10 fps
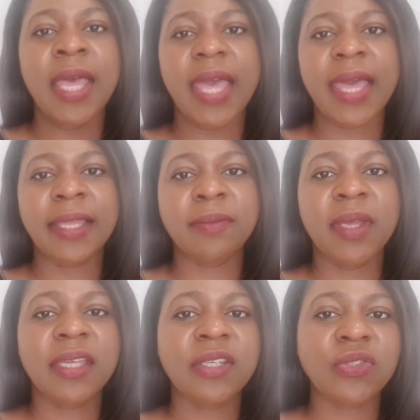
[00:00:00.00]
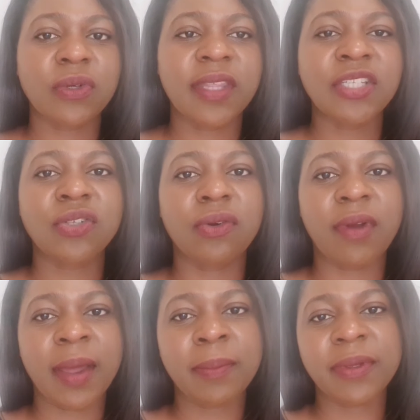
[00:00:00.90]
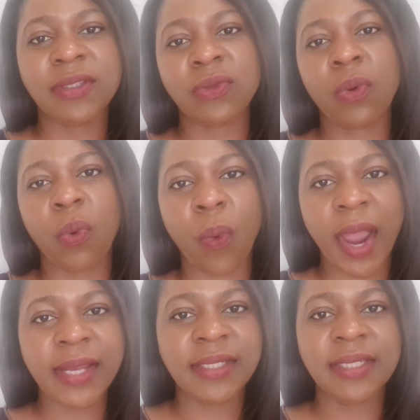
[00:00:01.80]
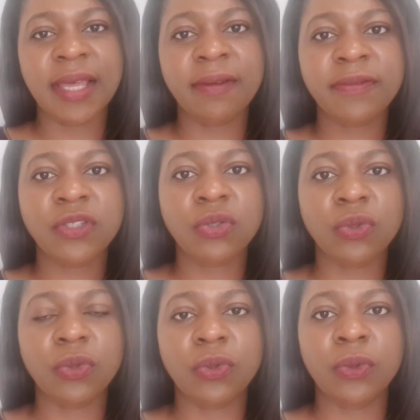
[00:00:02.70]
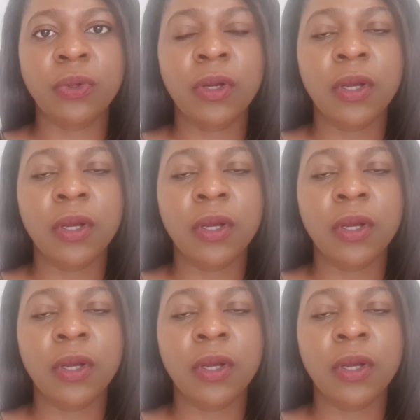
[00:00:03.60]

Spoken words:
and making sure that your ramp is wide enough to